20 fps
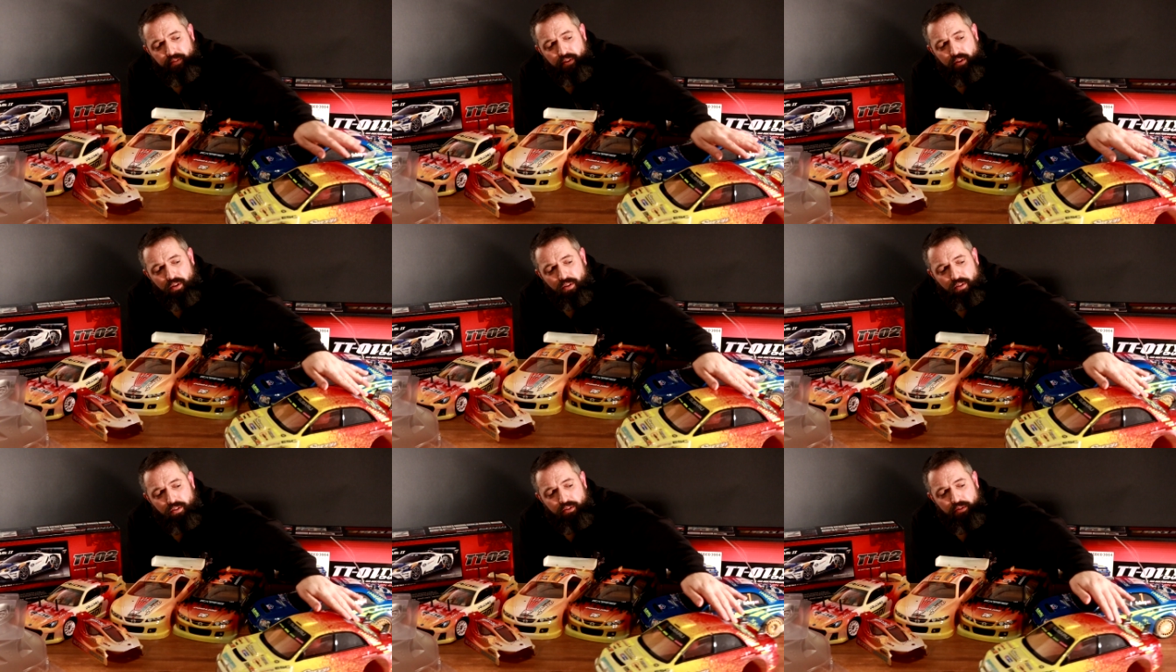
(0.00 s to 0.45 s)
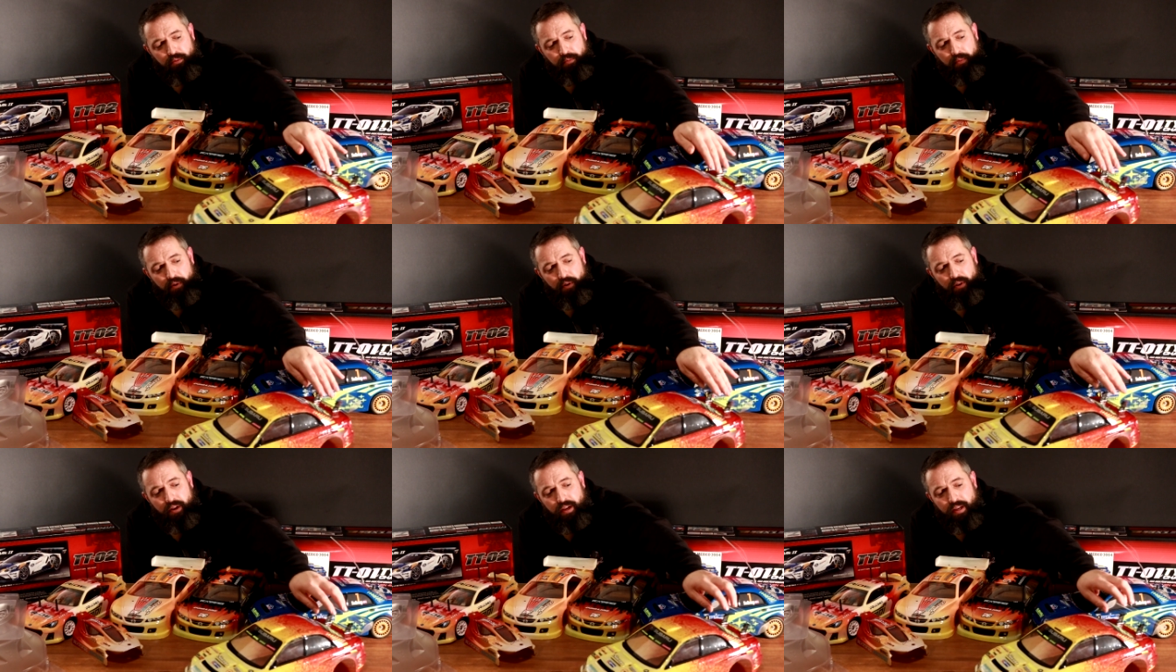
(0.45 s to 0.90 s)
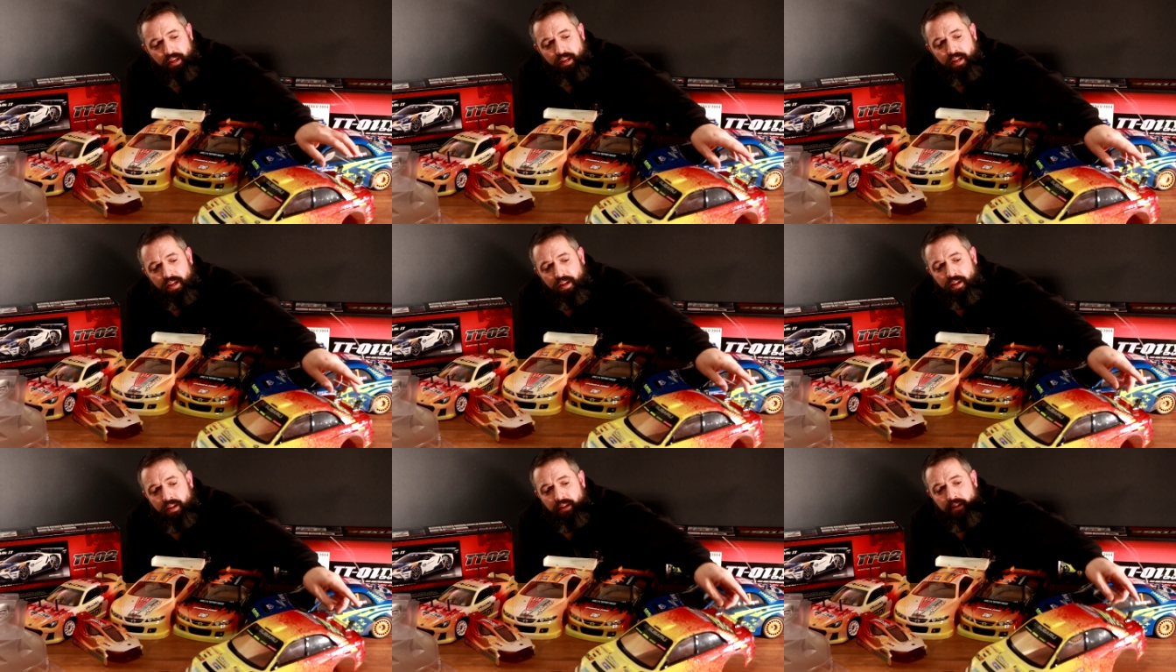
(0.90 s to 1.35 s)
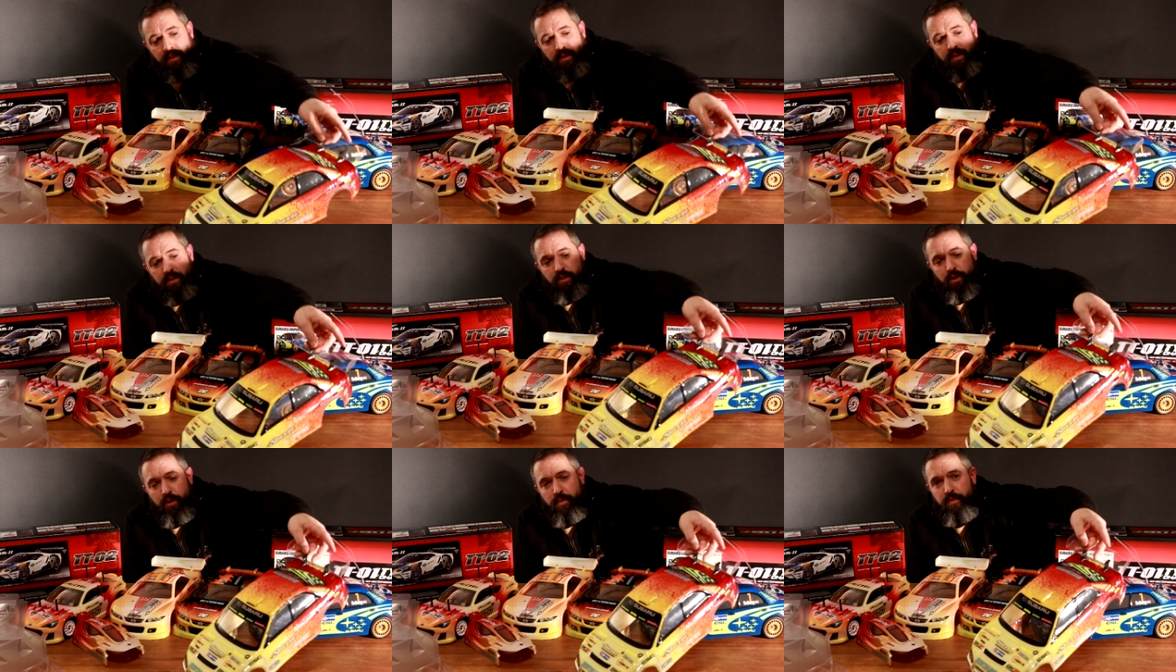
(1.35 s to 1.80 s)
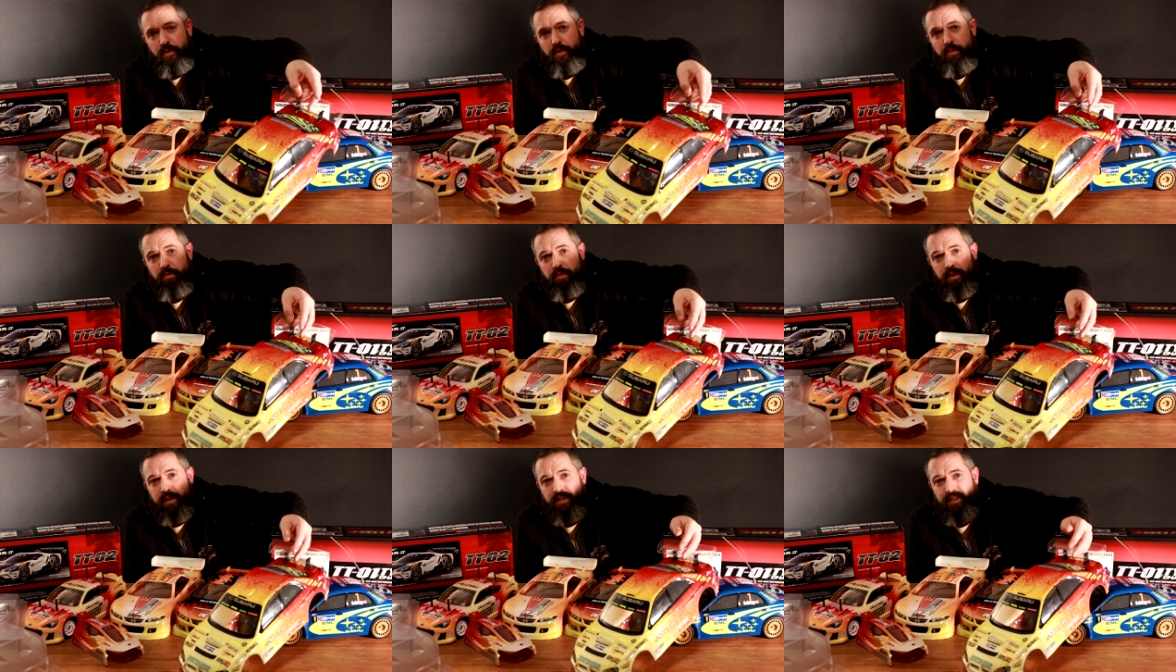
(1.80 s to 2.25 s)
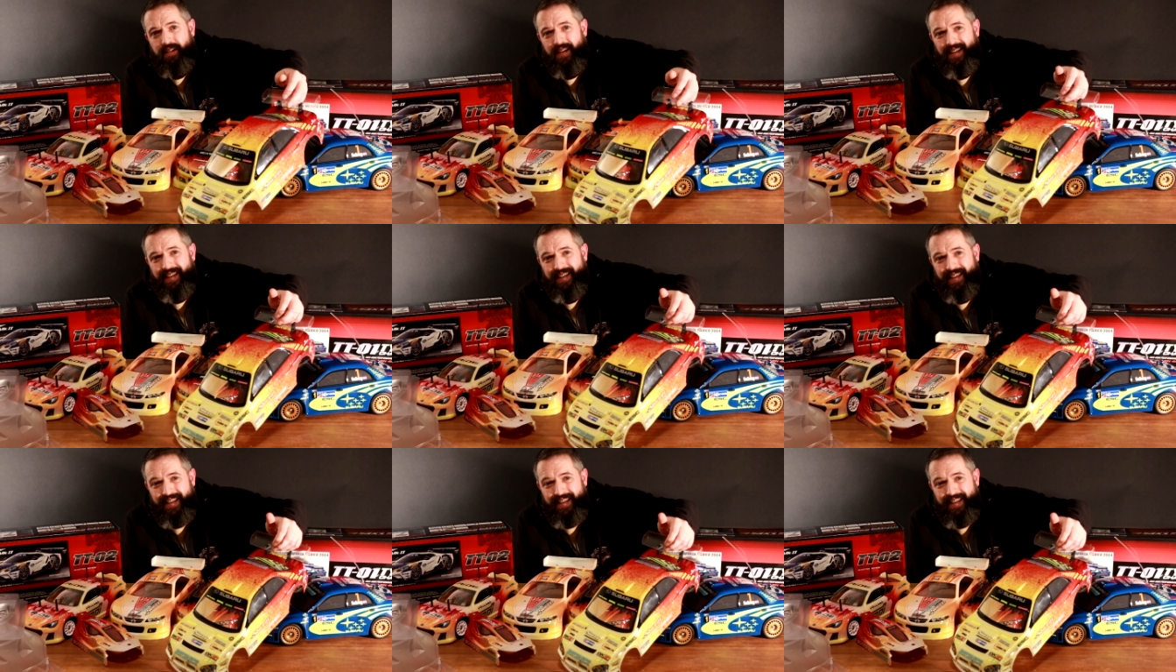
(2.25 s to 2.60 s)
have got my Subaru Impreza